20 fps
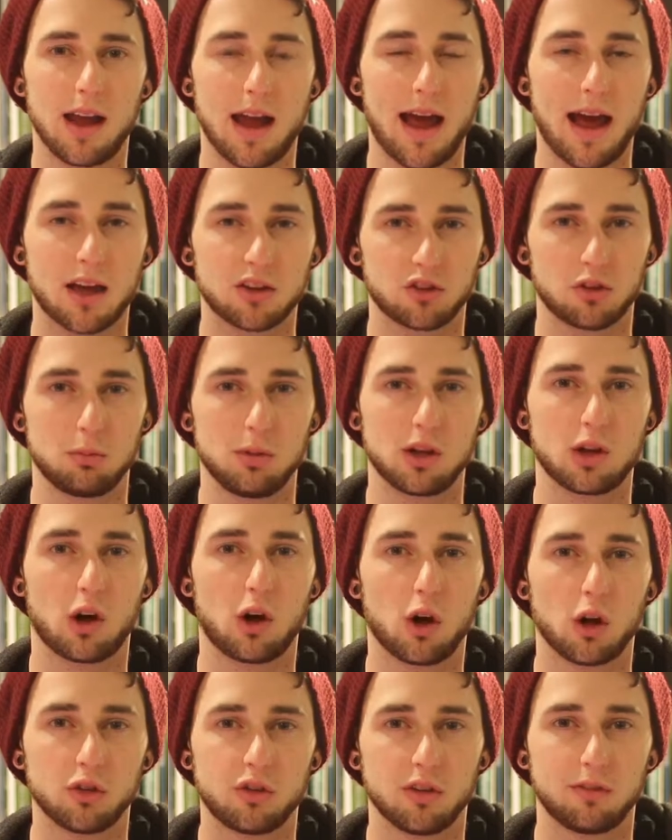has to be
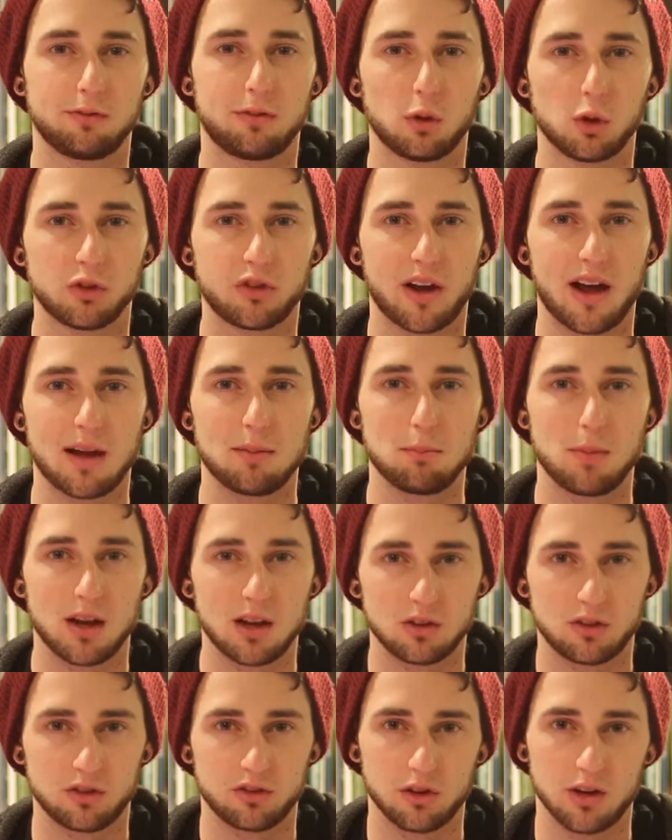called to full-time
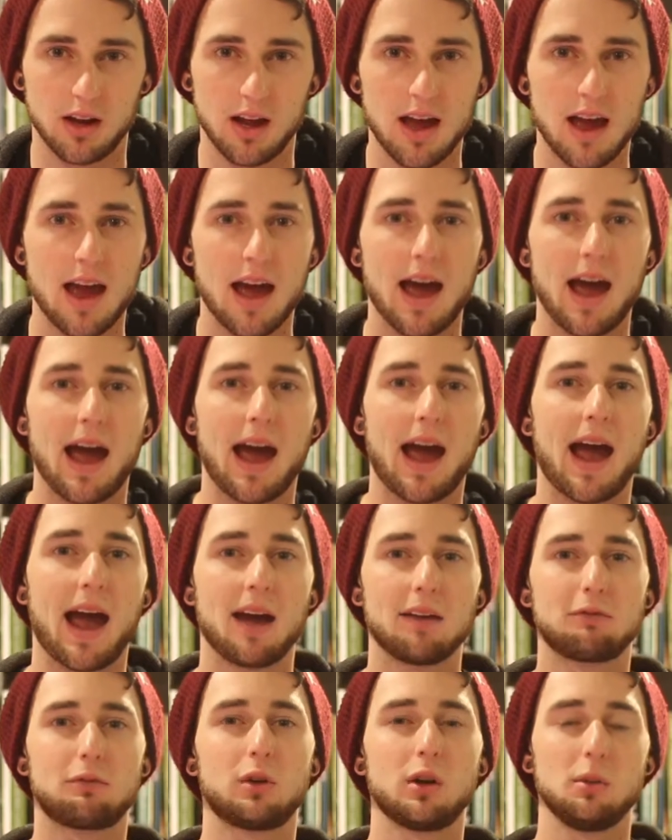ministry,
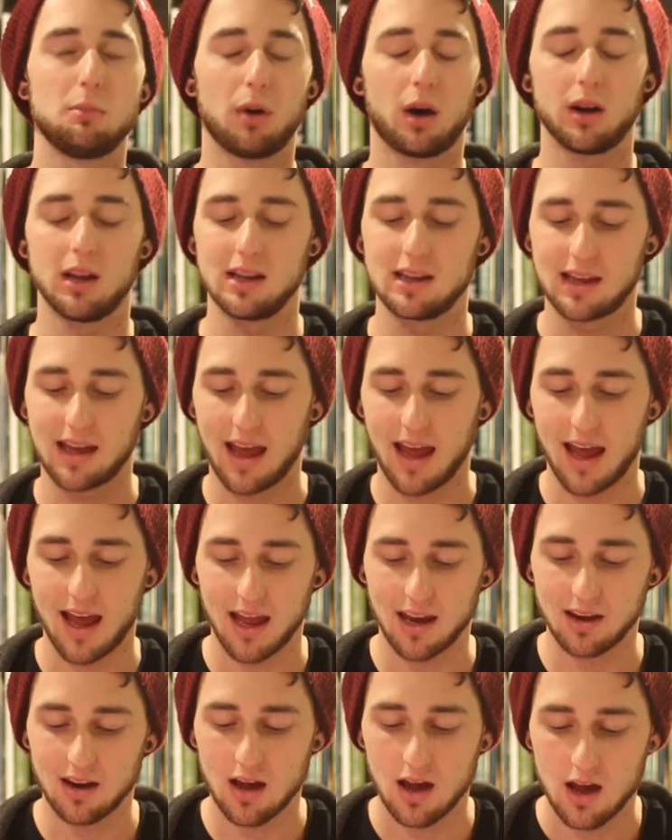everybody
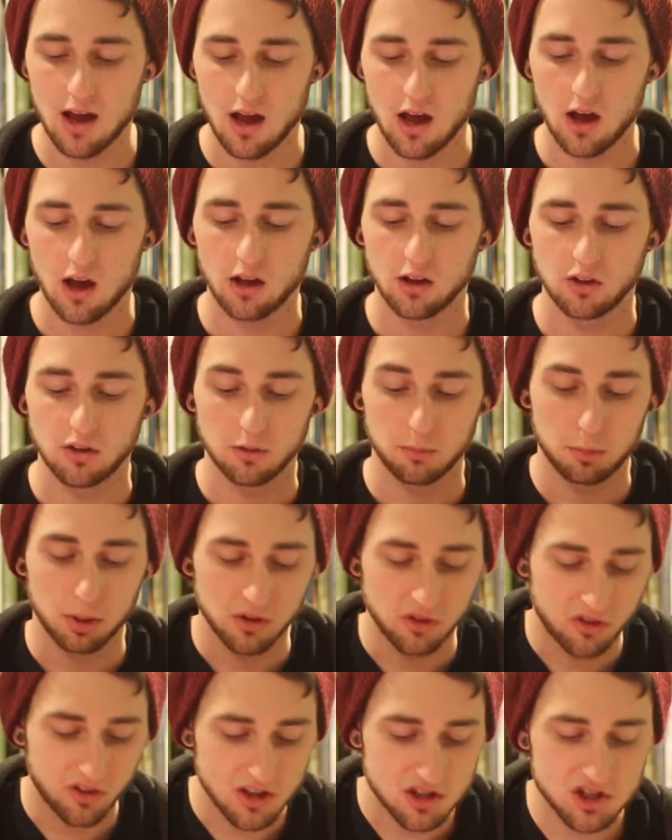can
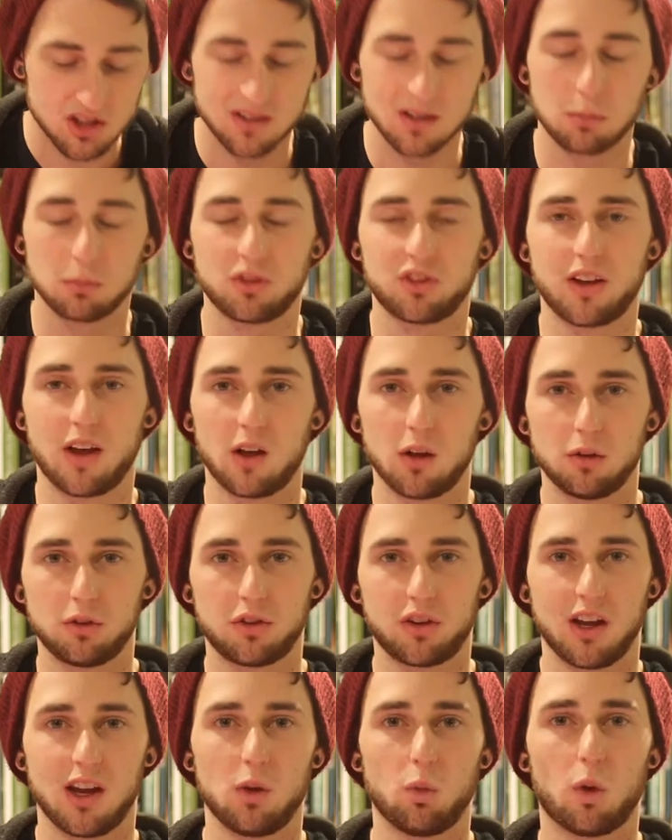position
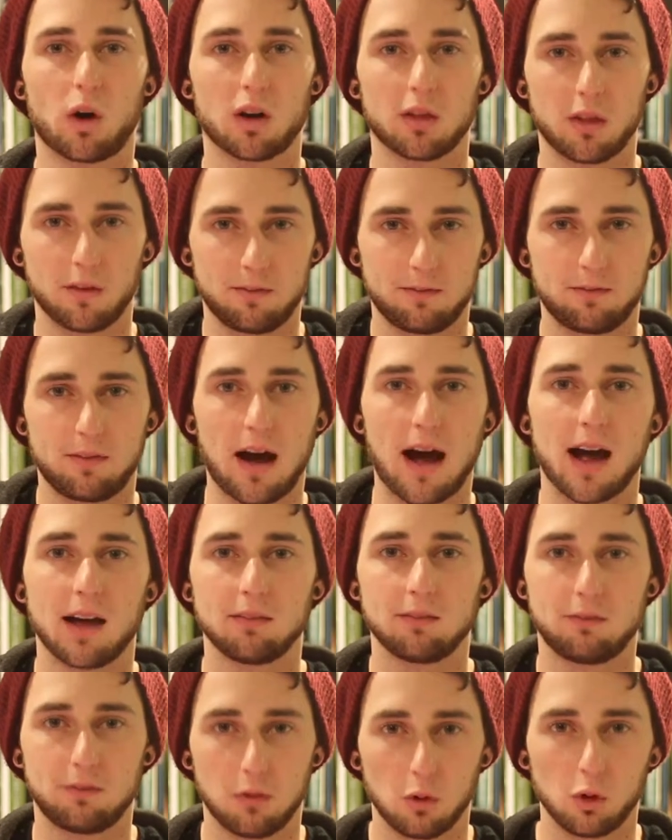themselves in one of the
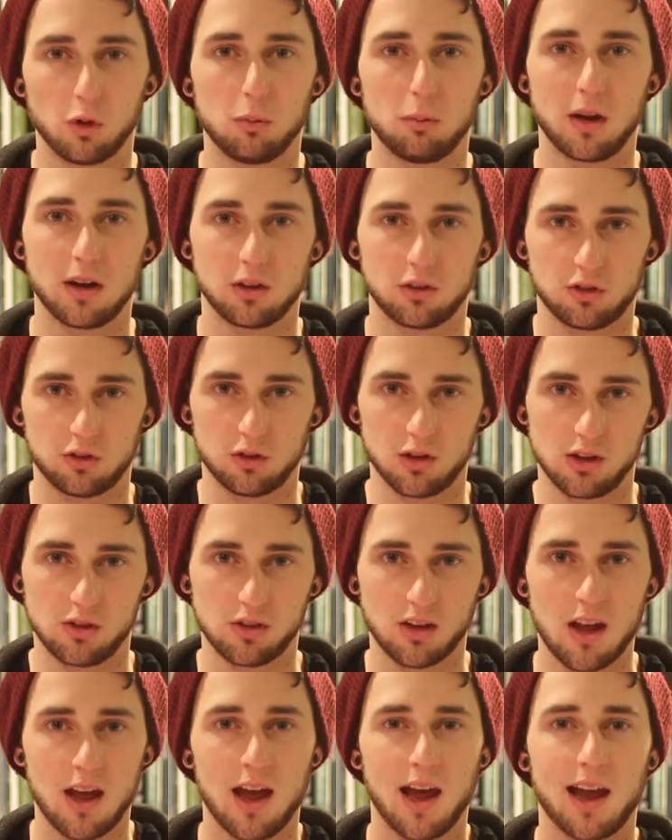5-fold ministries.